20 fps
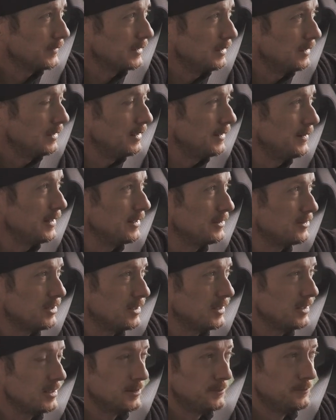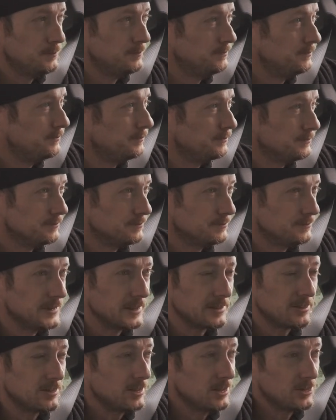that's
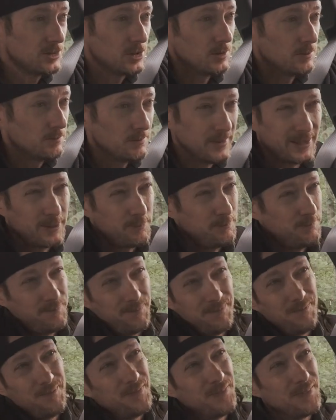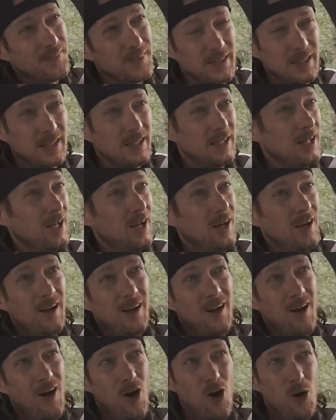it's like
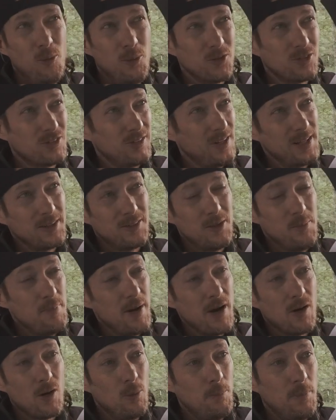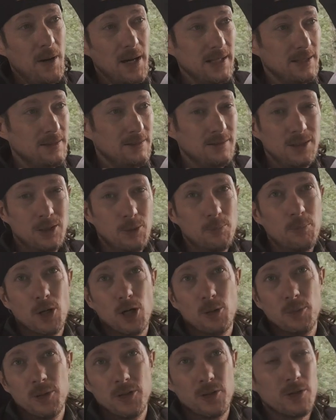almost like the barrel bite in a
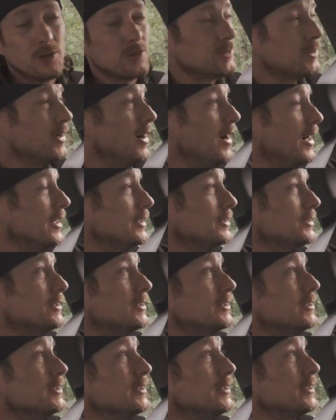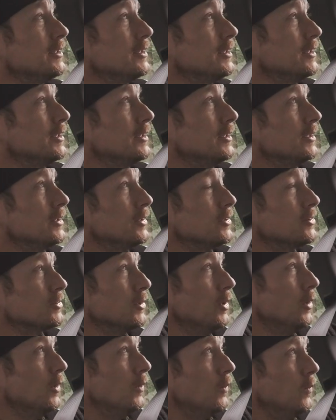bourbon or a scotch.
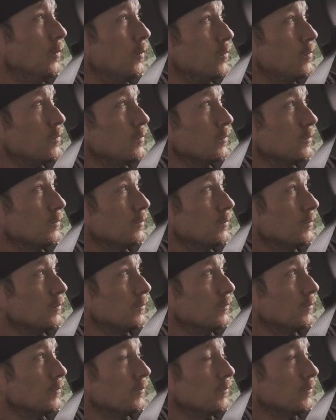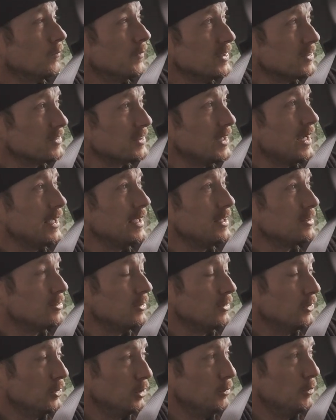So this guy is a
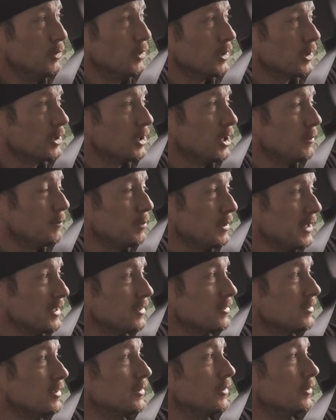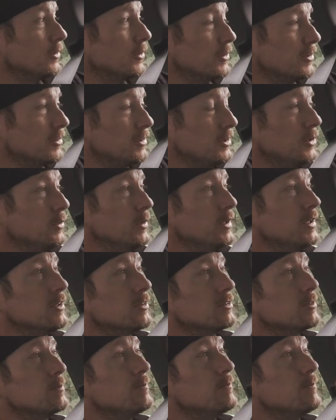little more complex than the little Senoritas.